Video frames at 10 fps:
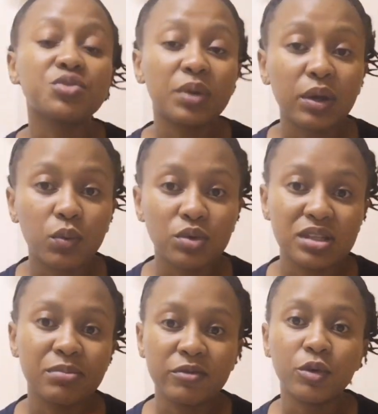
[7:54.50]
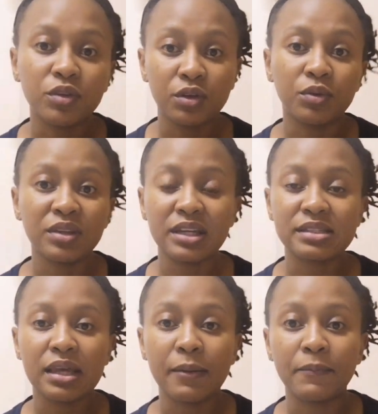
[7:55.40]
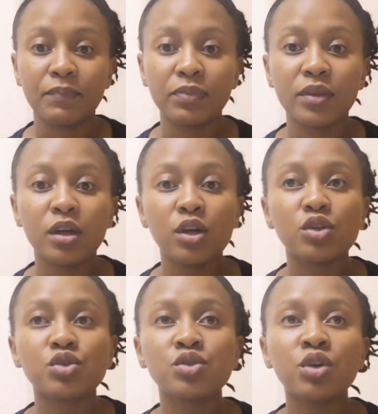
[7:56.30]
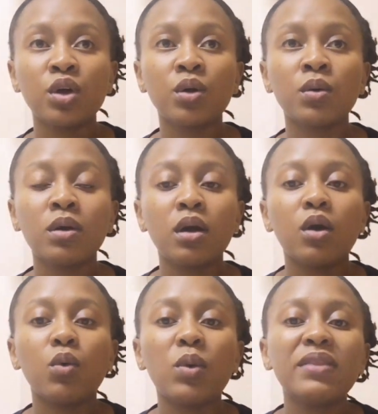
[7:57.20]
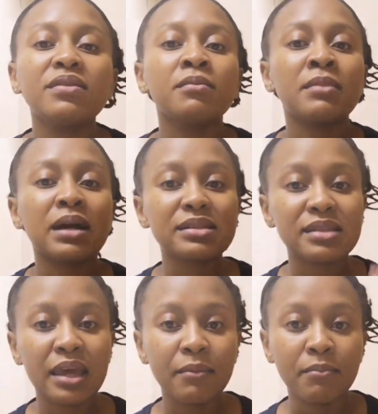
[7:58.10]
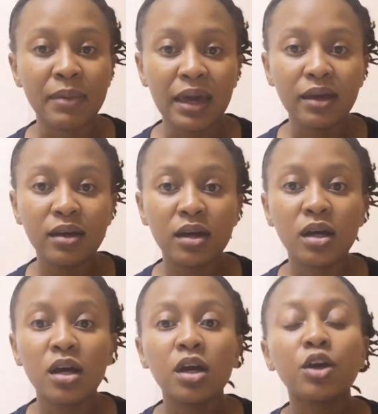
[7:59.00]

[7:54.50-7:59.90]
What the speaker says: drink water before they wrote the exam. So when the marks came back,